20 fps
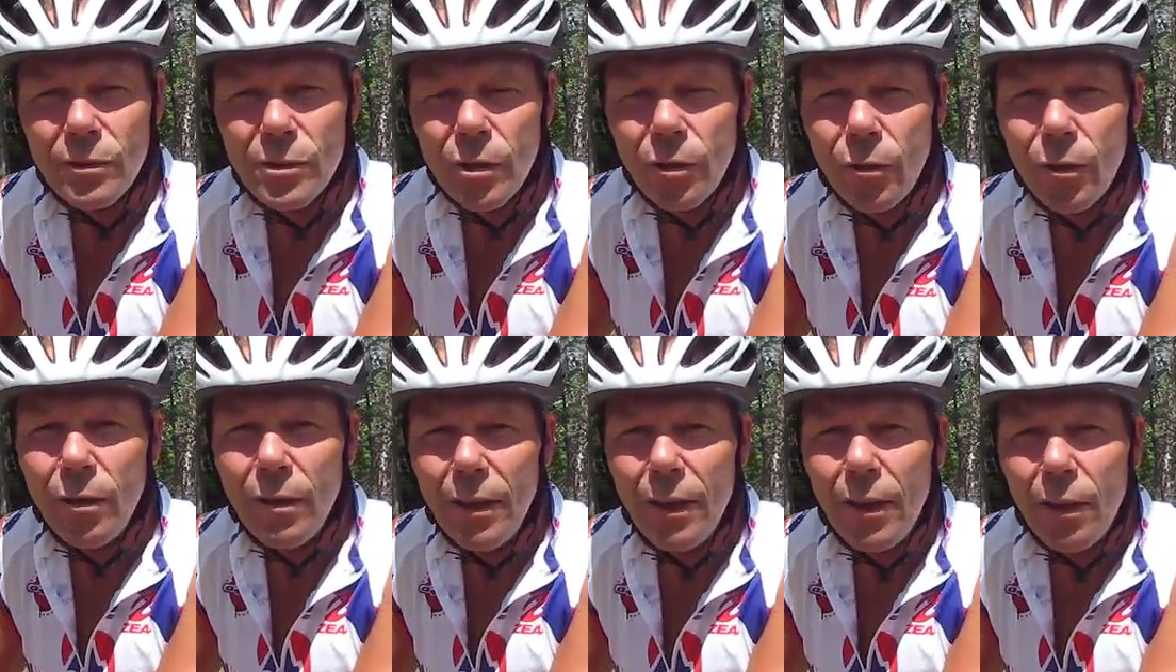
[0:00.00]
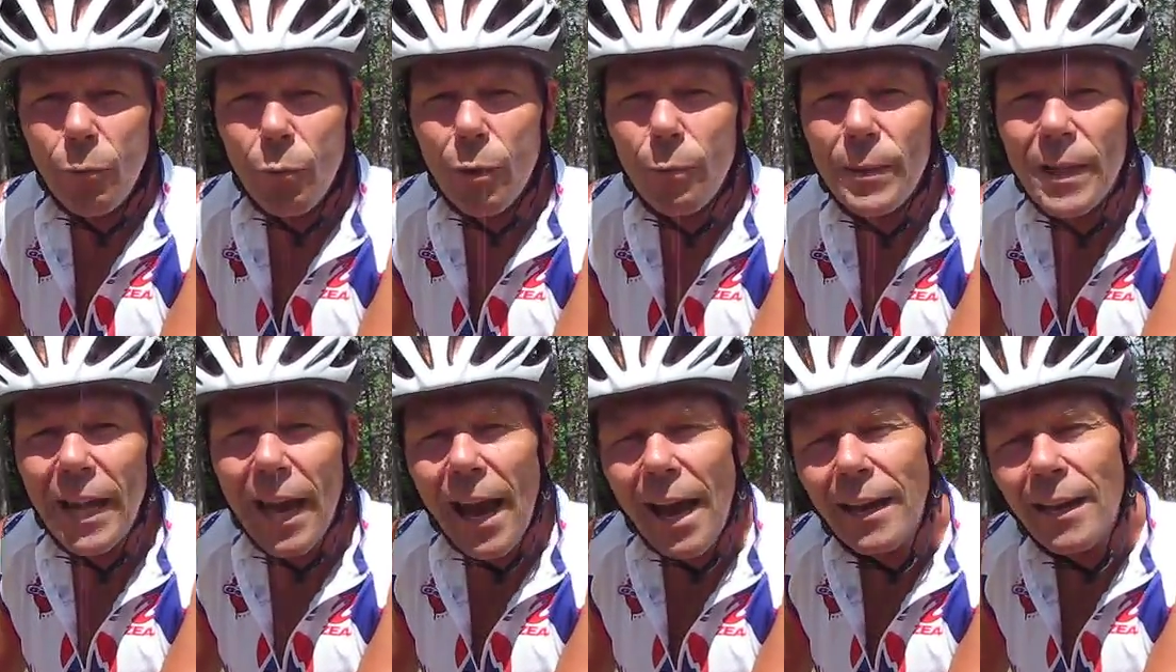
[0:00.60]
So we'll
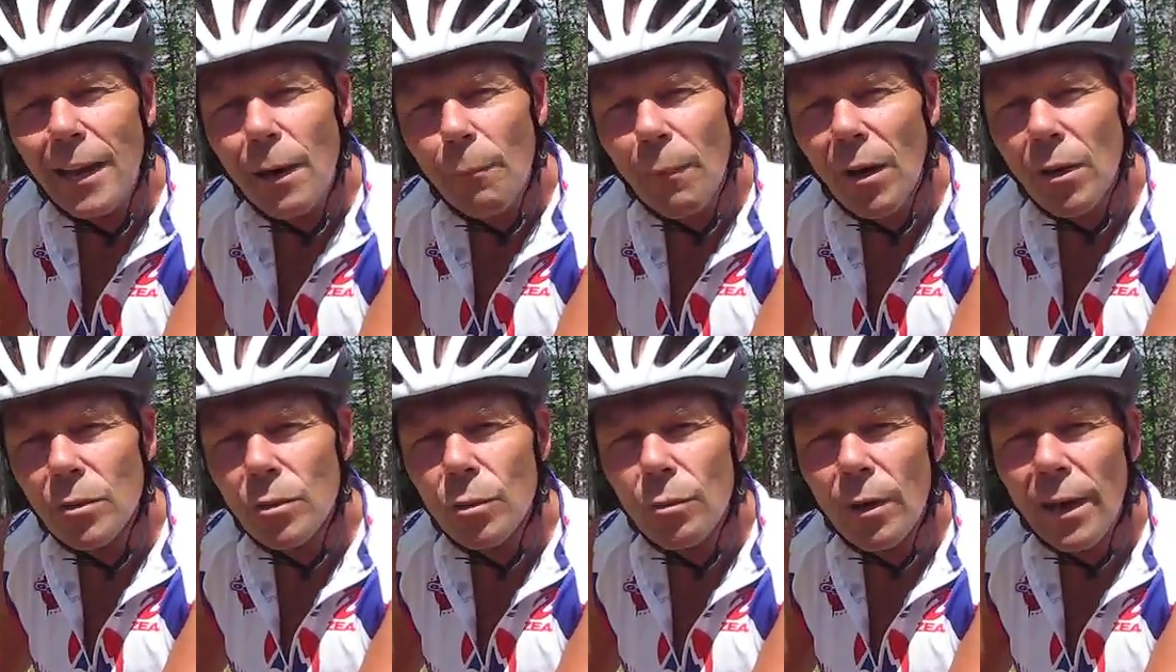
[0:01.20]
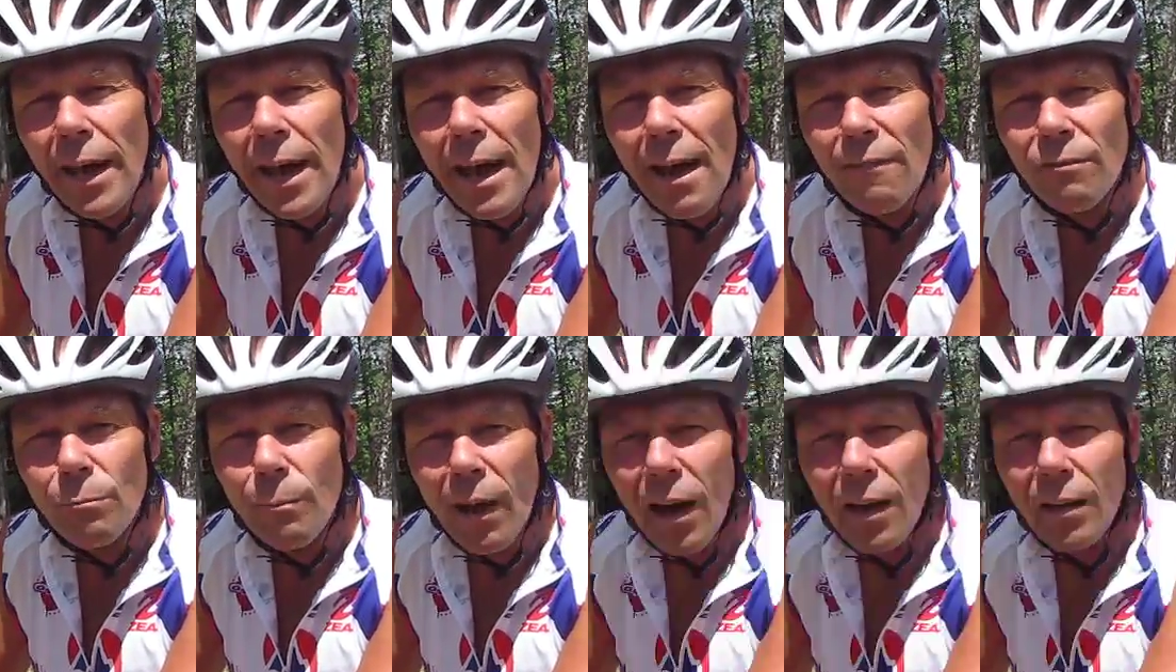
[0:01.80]
be adding about
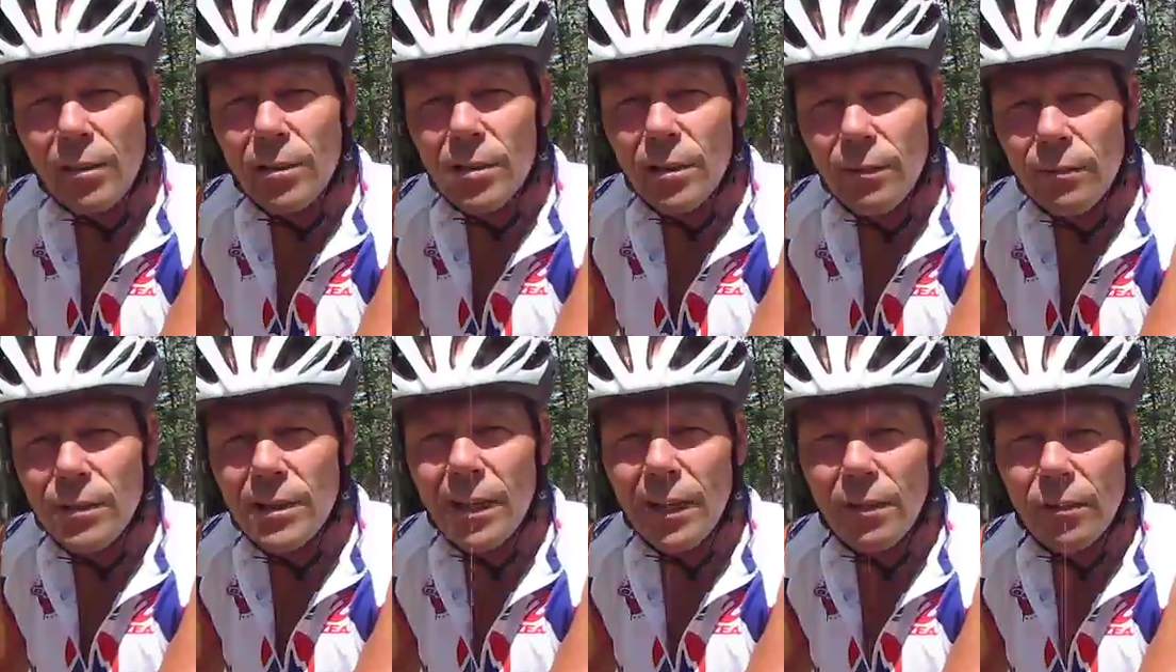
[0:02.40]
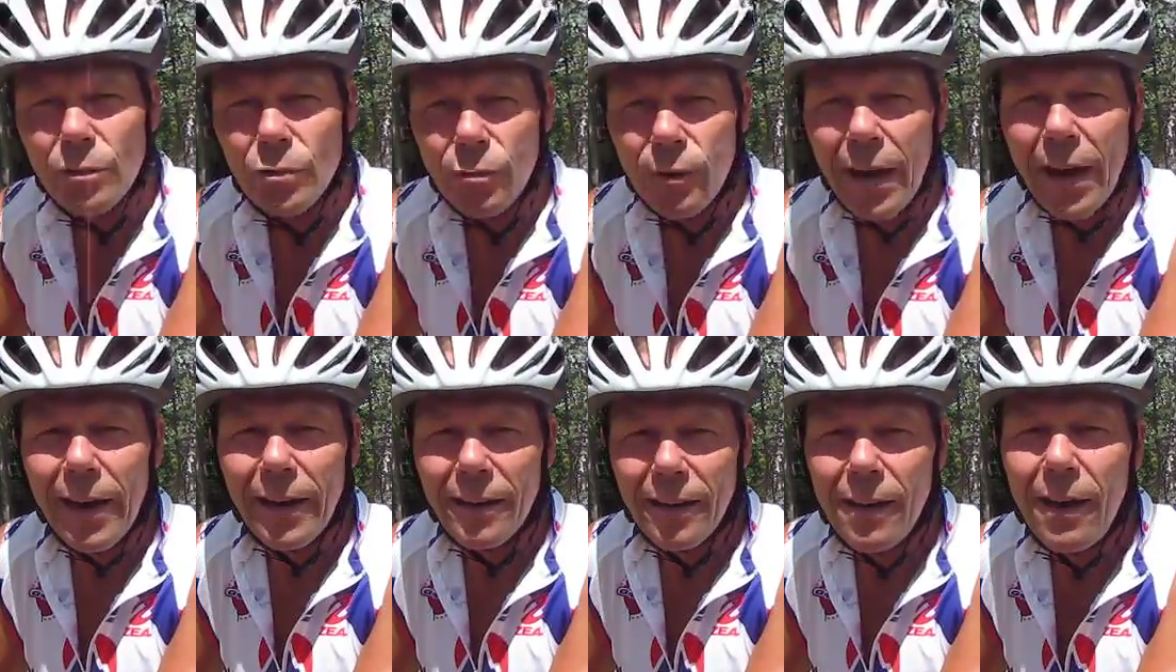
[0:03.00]
2.5 miles of single
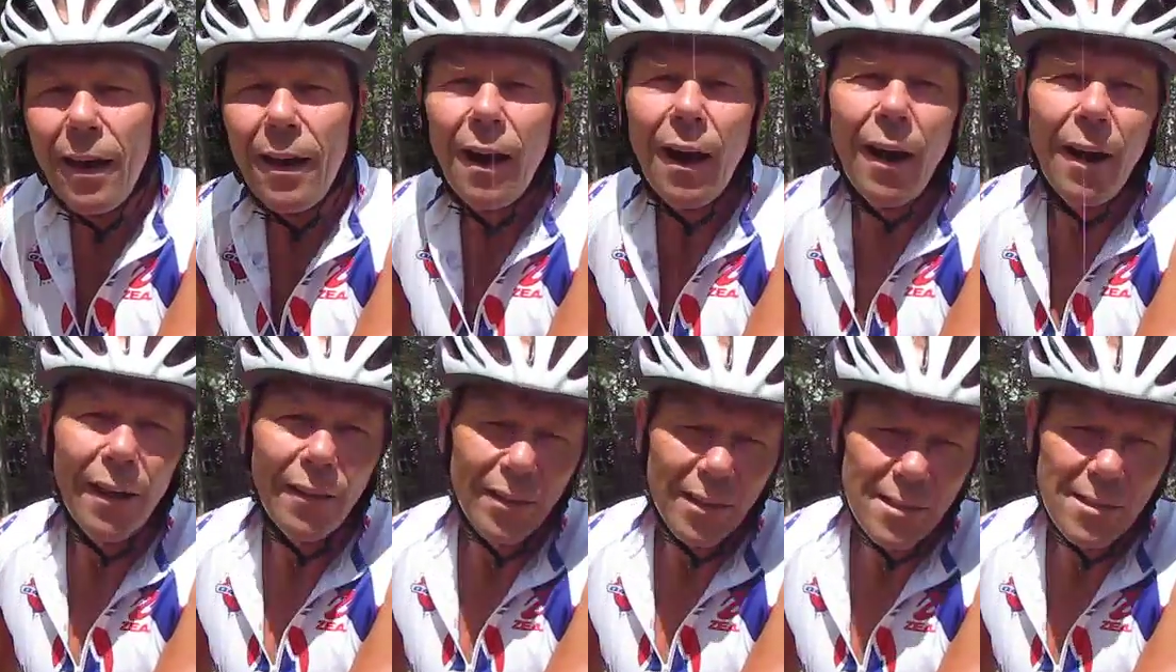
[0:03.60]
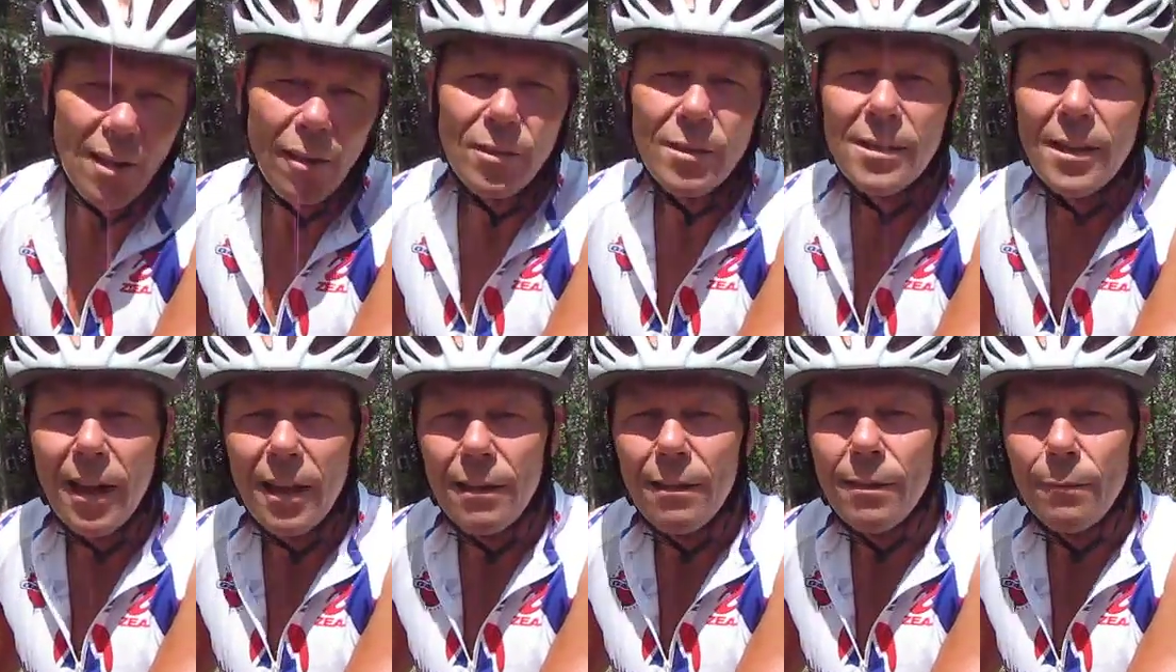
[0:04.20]
track on the south
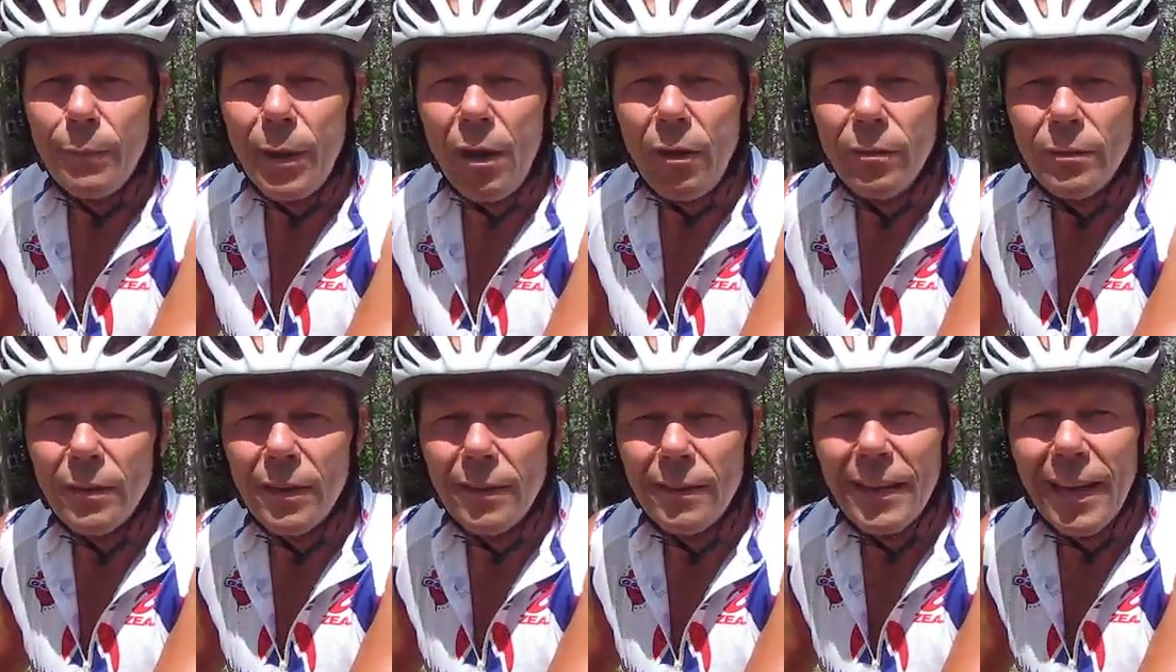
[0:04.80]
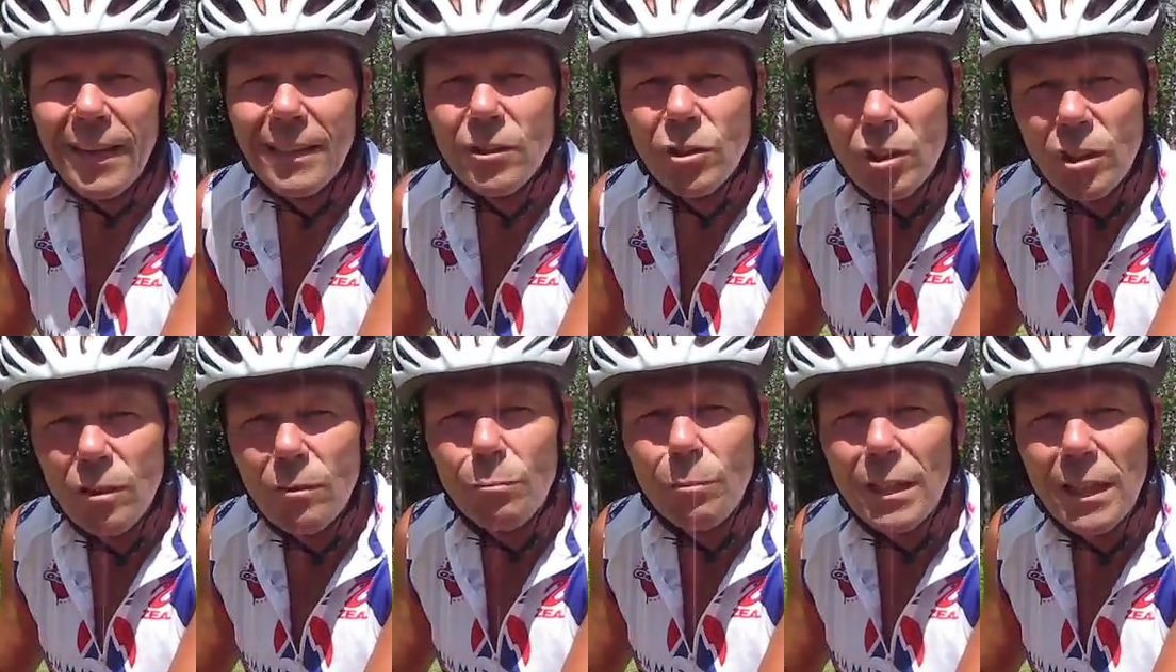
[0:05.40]
side of the mountain, and that
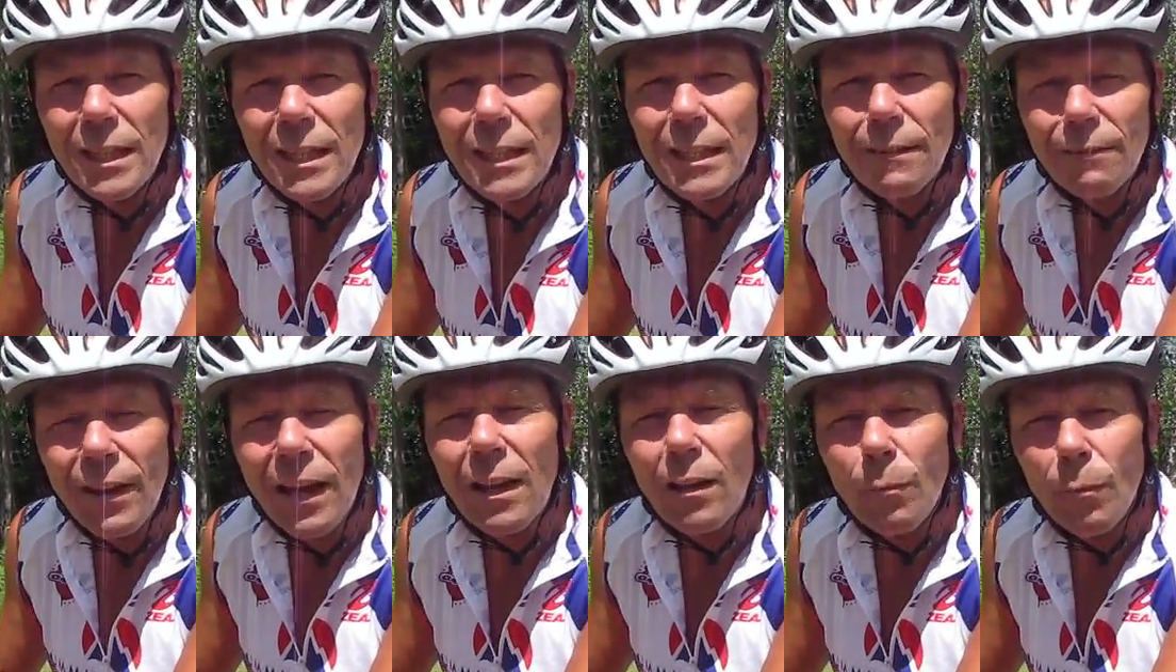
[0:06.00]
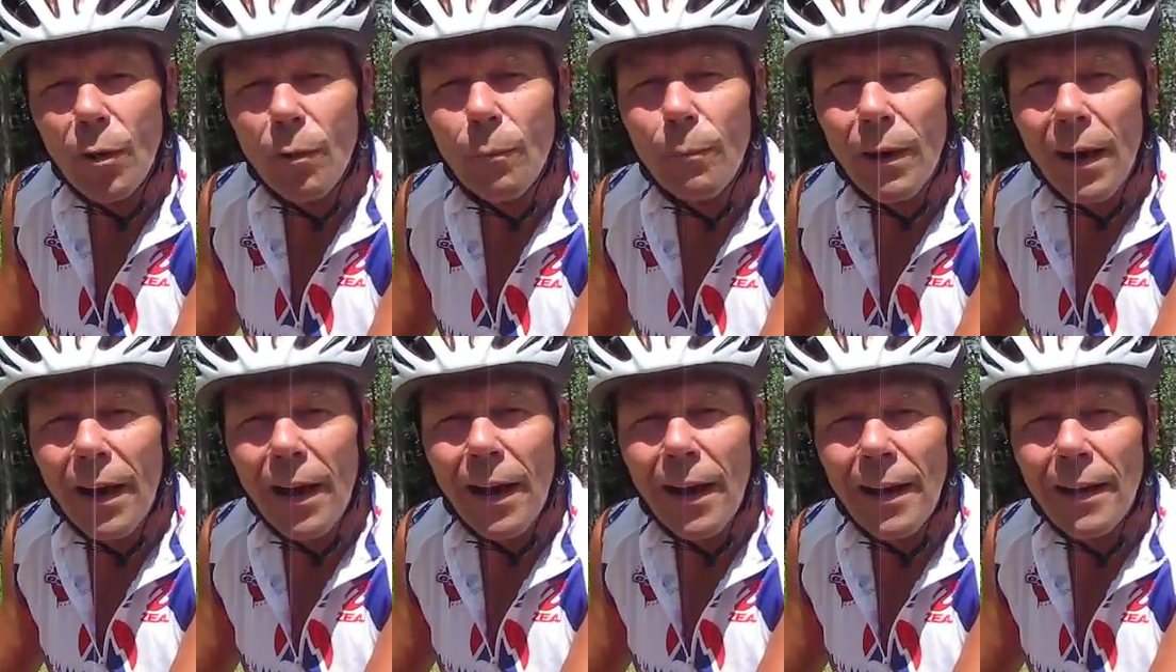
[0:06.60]
should be available
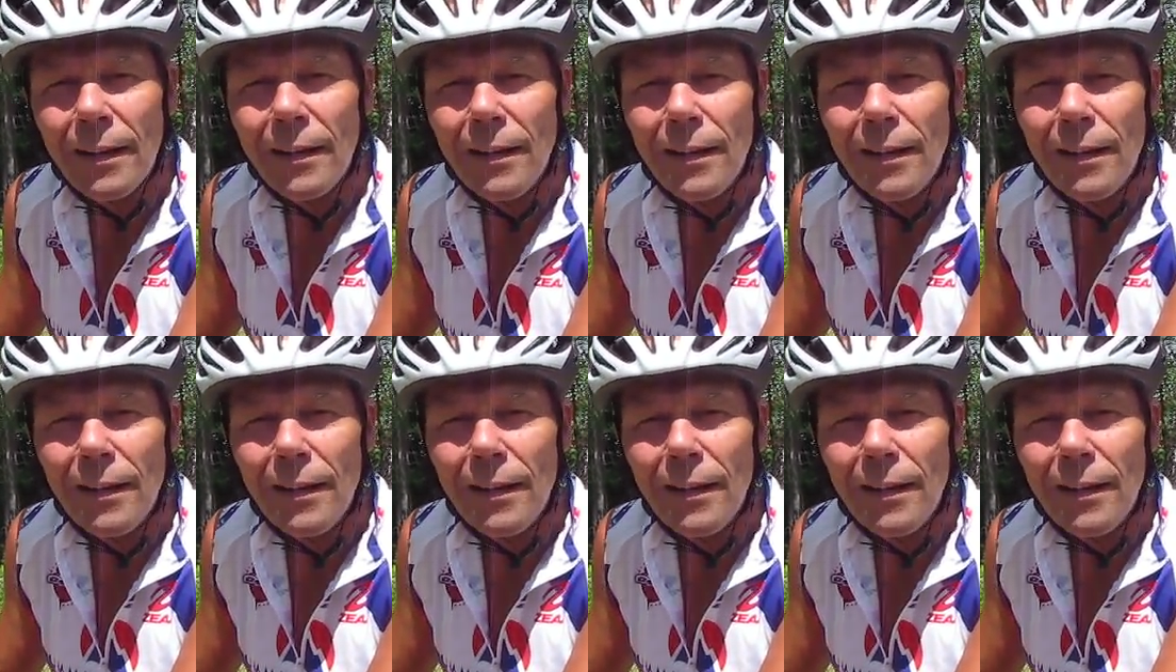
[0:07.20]
by